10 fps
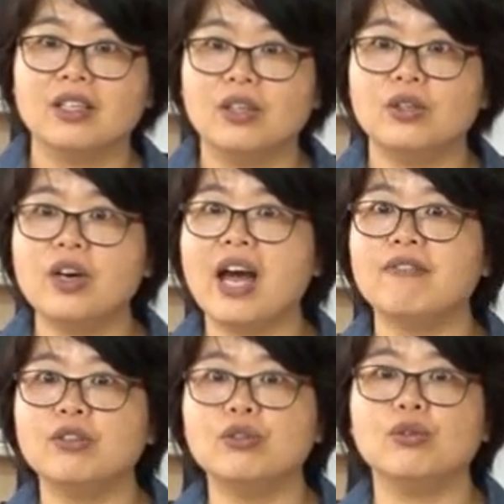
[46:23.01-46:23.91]
You don't
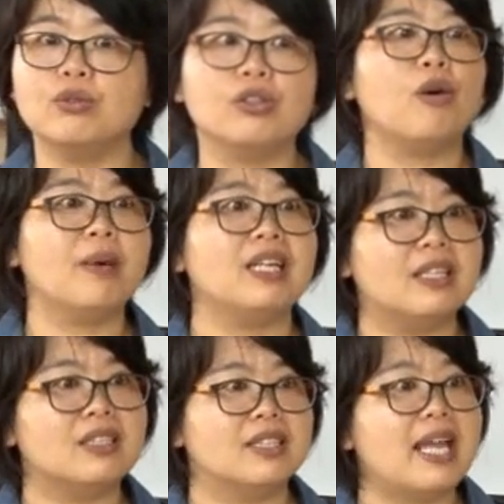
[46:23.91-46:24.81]
have to do so
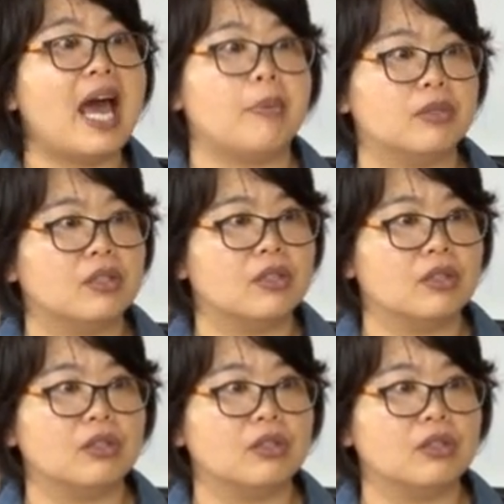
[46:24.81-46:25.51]
many steps